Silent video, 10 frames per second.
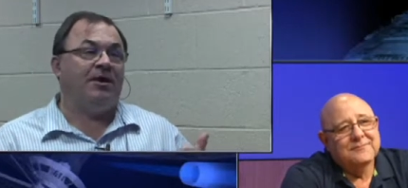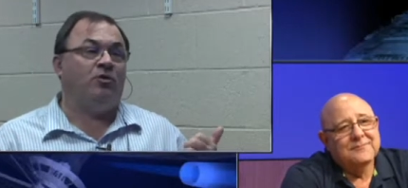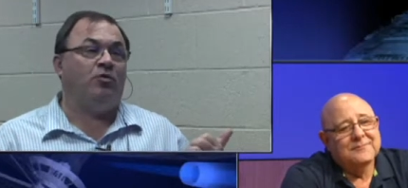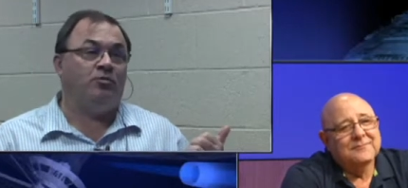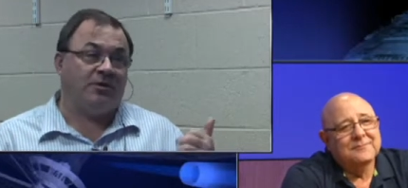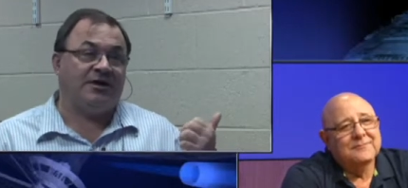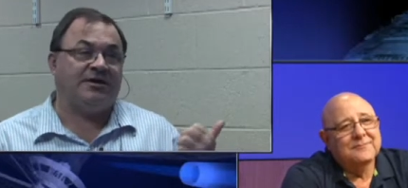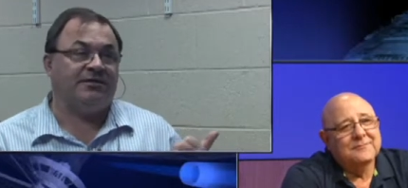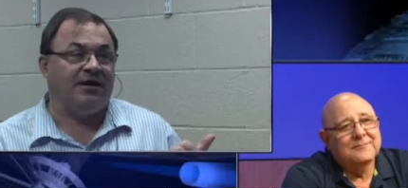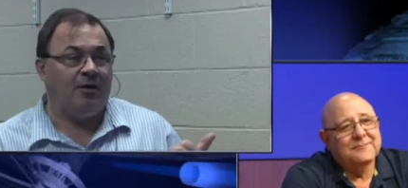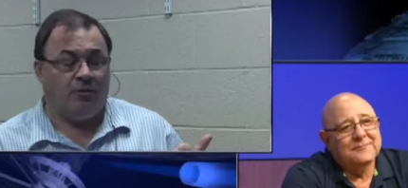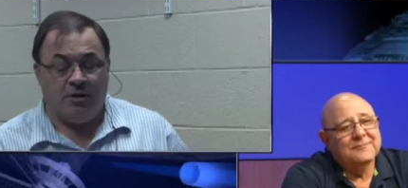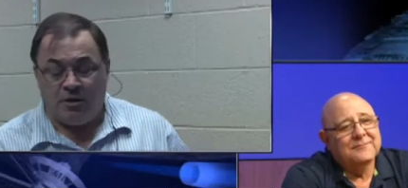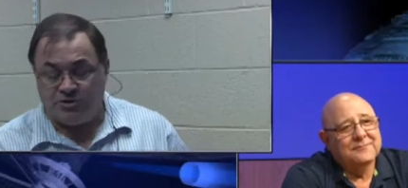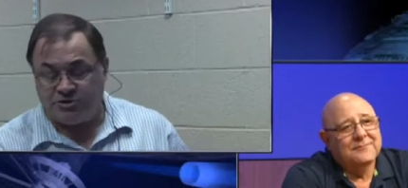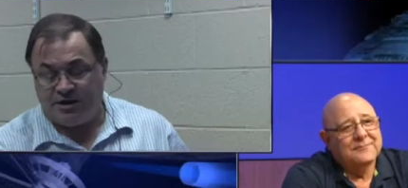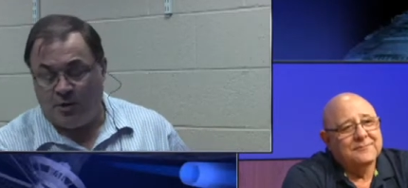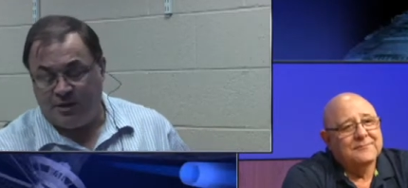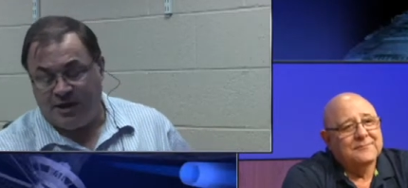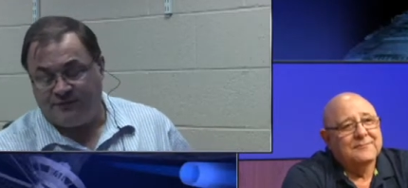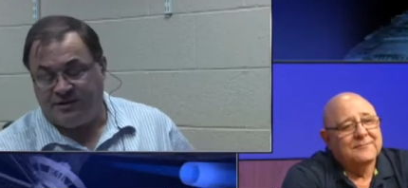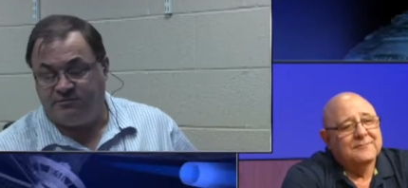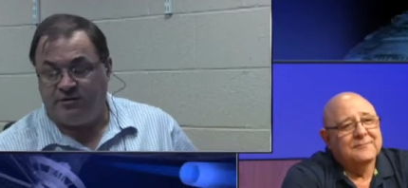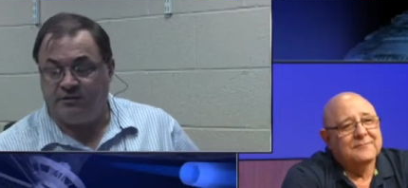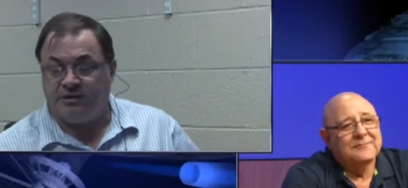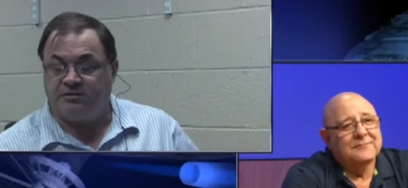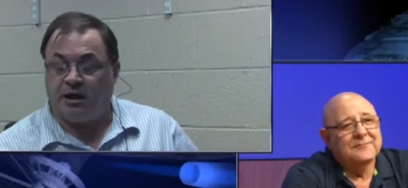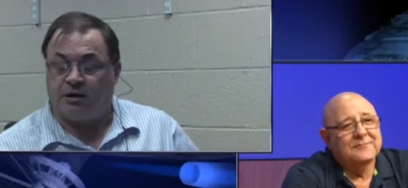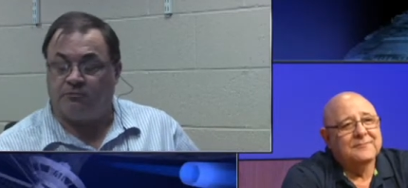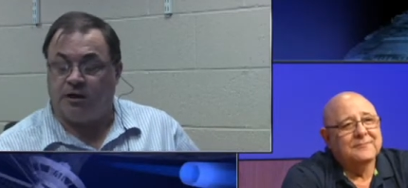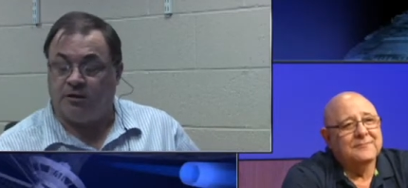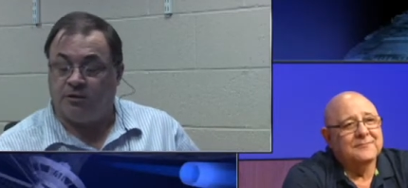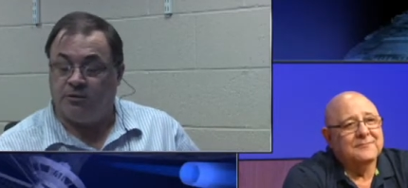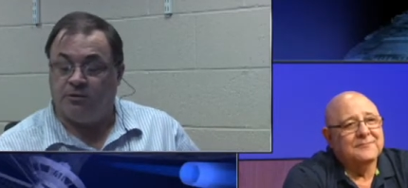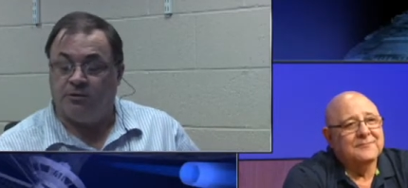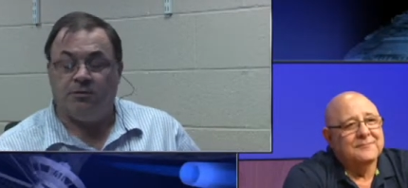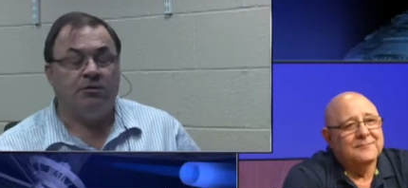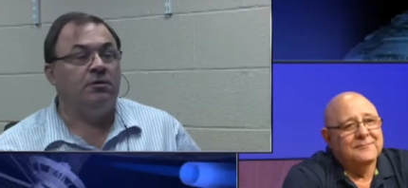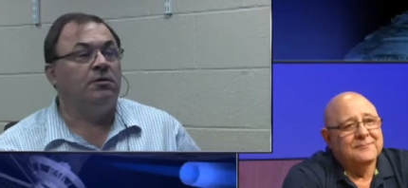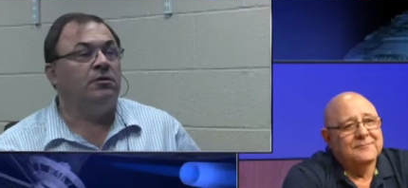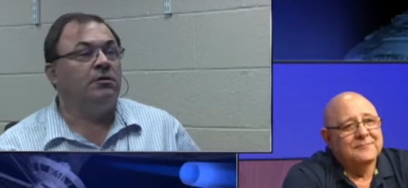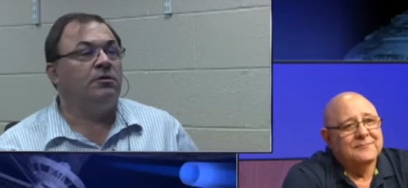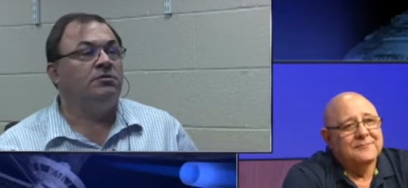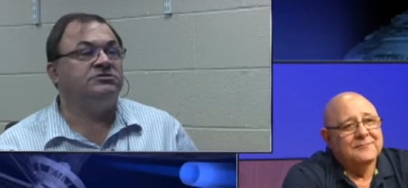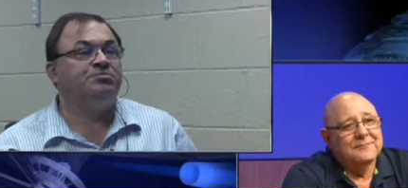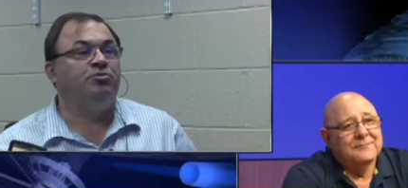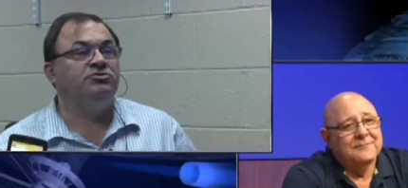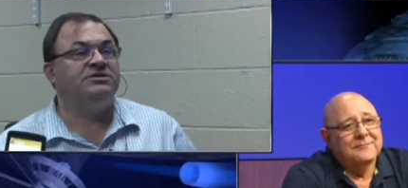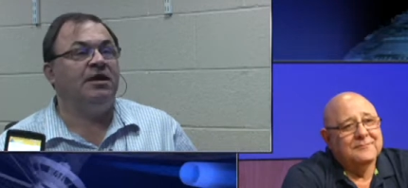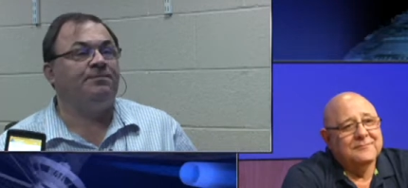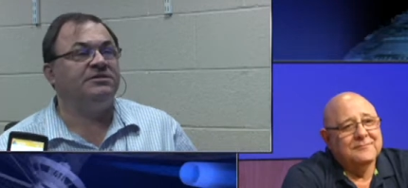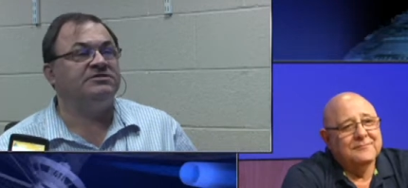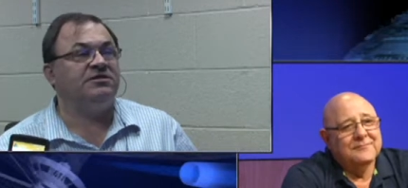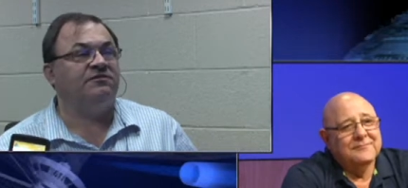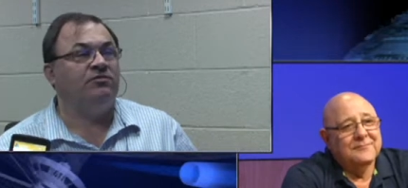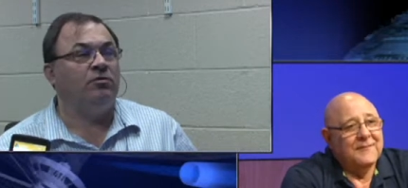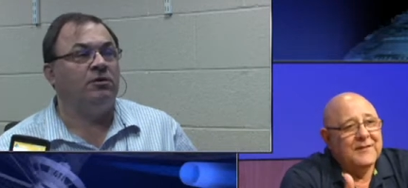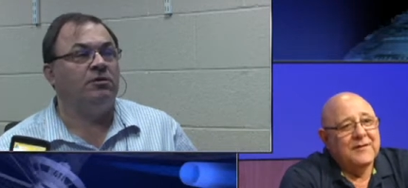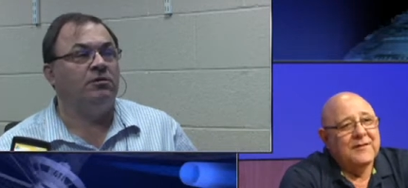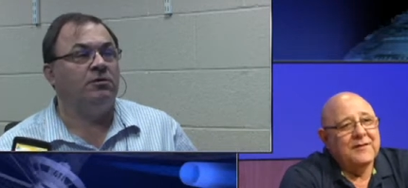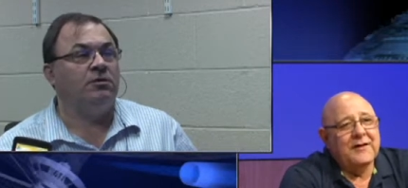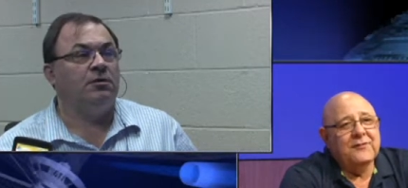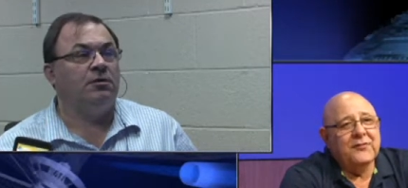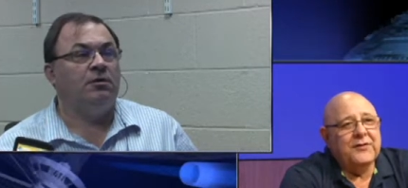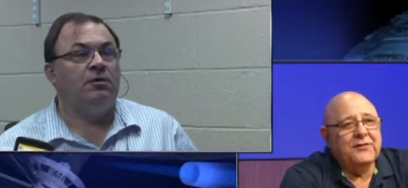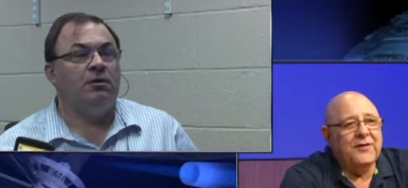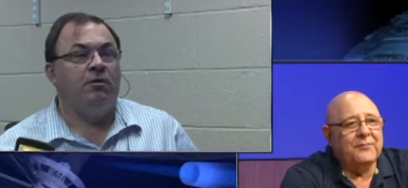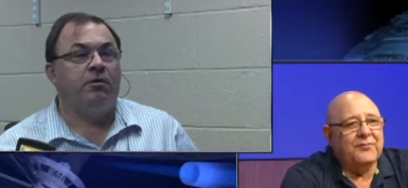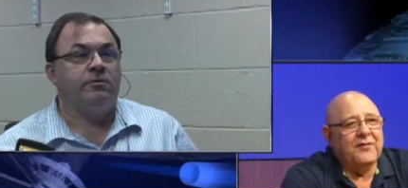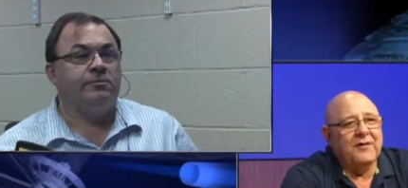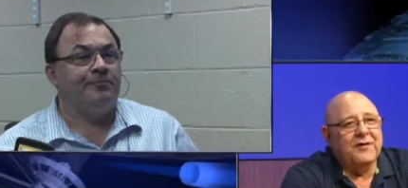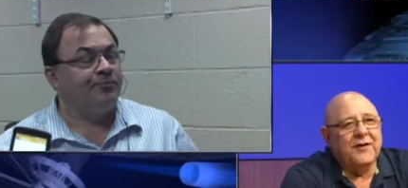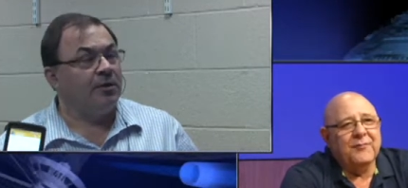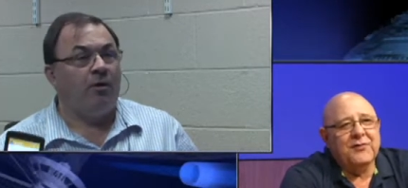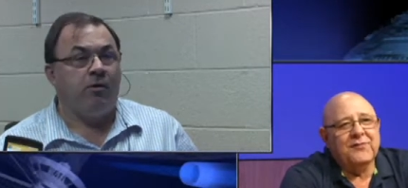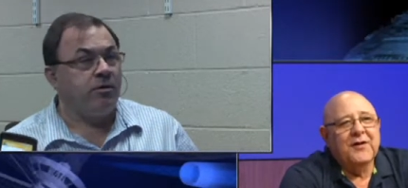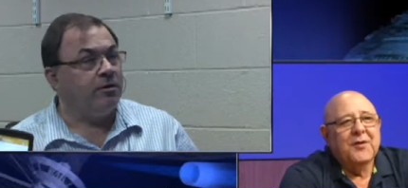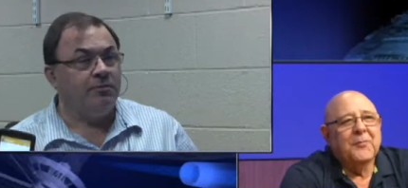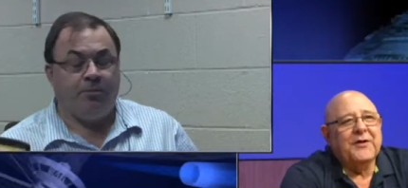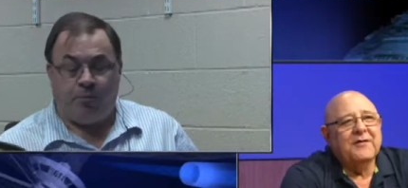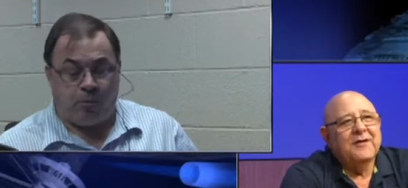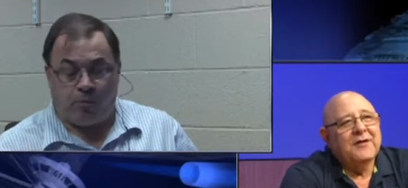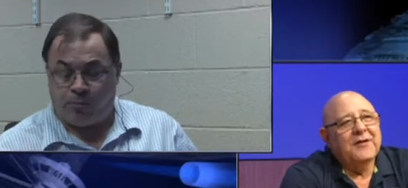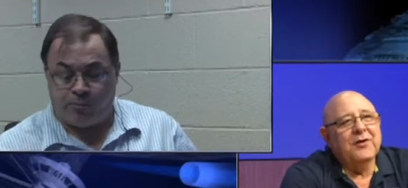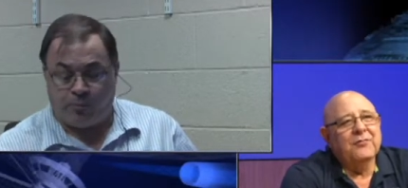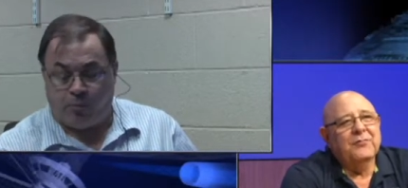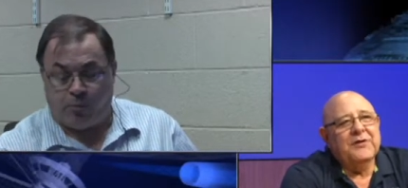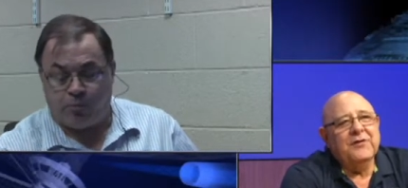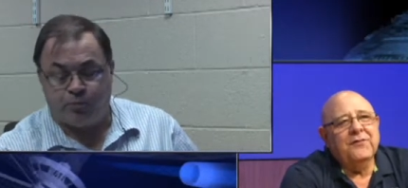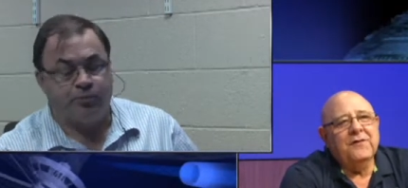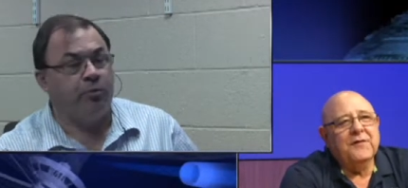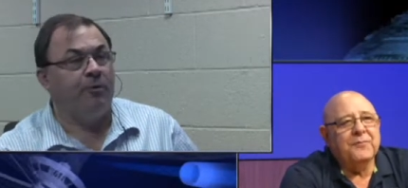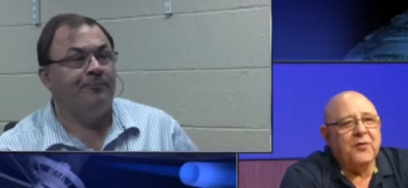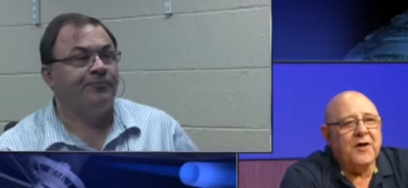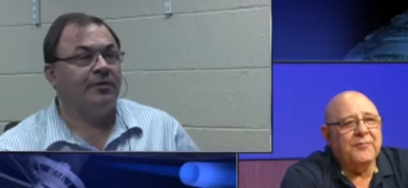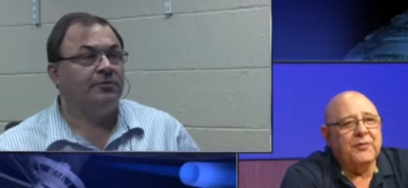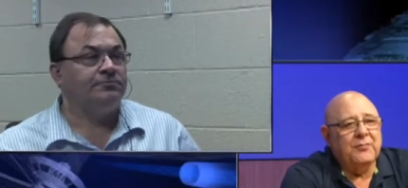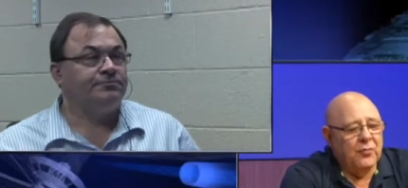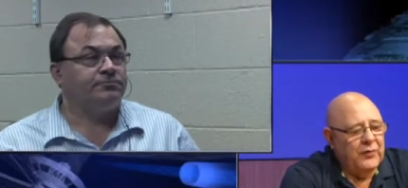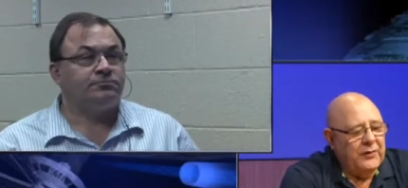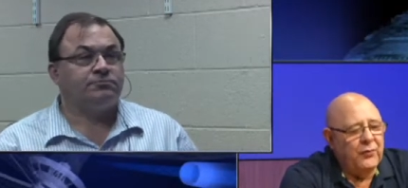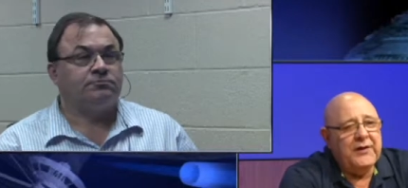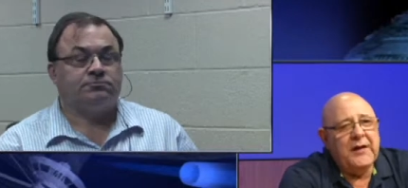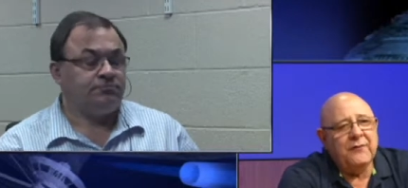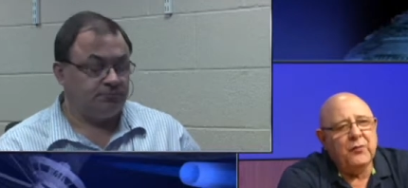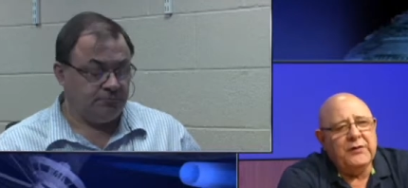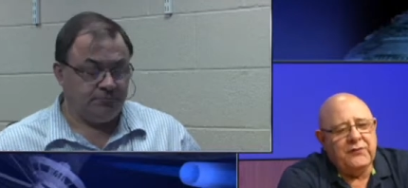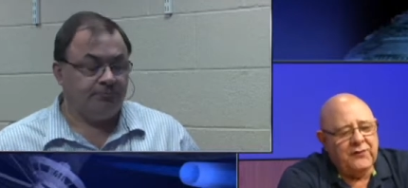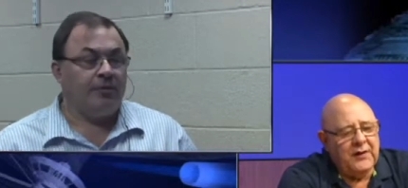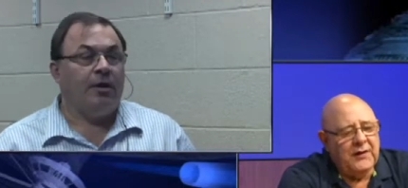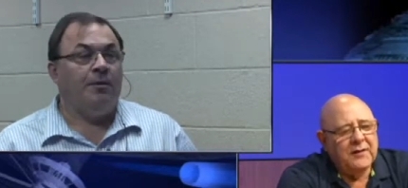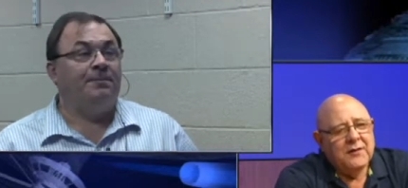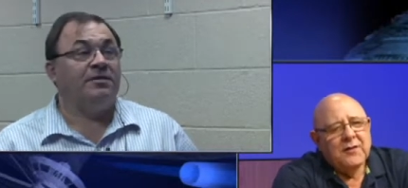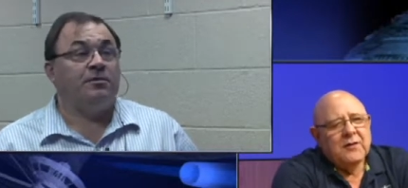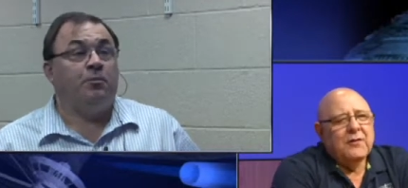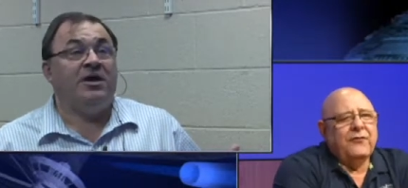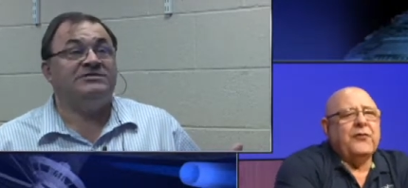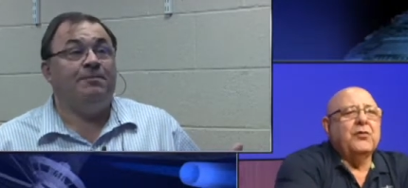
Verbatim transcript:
Speaker 1: who got kicked out. So now we have an interior decorator sprucing up the sixth floor.
Speaker 2: Thanks for the tips, Anonymous. But, you know, but this is the problem. We, we, have, we see. But where's you, the